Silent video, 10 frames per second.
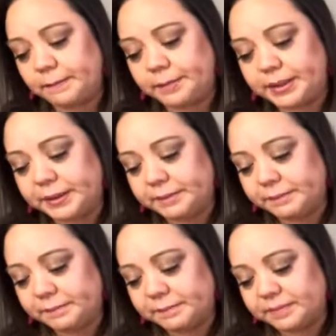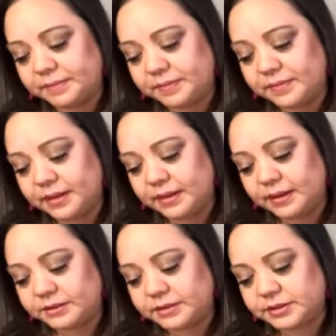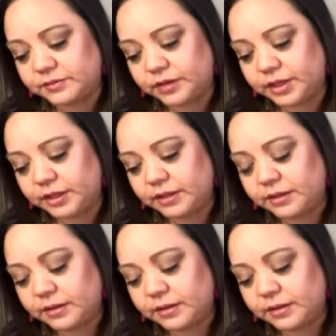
But it was just funny